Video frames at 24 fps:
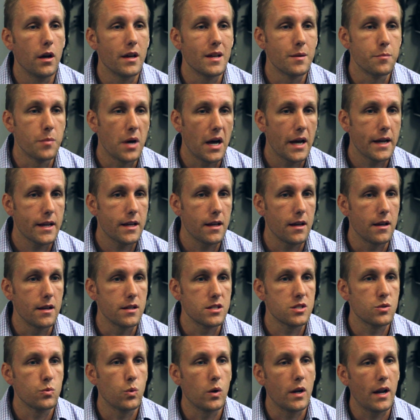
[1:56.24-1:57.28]
In my
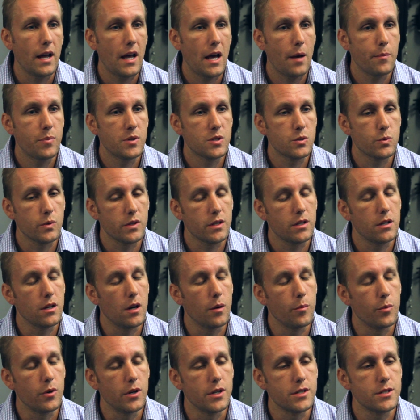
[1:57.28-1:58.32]
case, what happens with
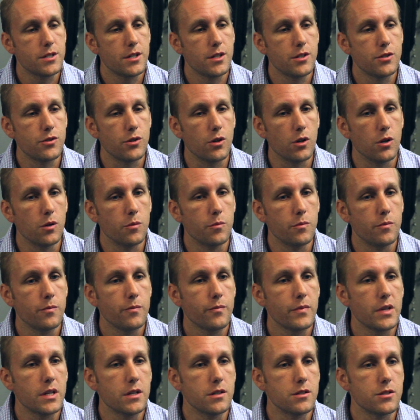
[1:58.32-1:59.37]
Guillain-Barré syndrome
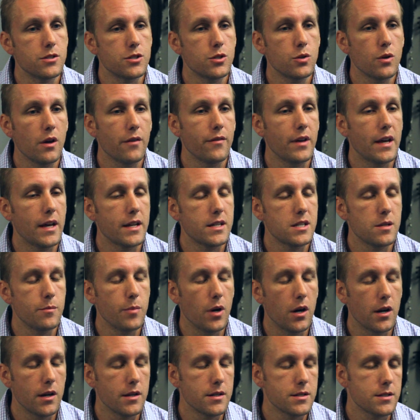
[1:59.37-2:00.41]
is you have
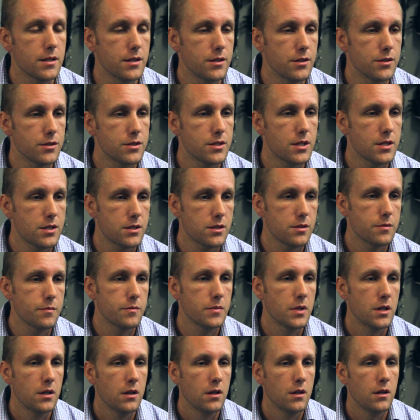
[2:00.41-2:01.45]
antibodies in your
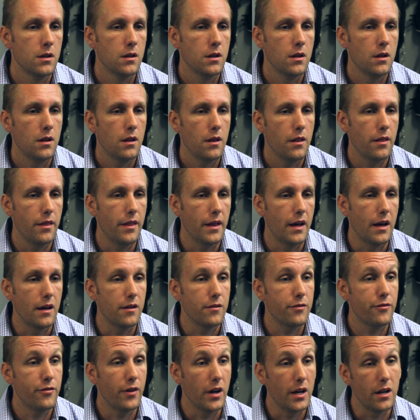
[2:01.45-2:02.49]
system
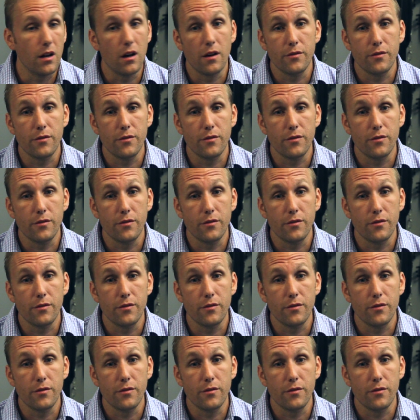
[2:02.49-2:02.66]
that fight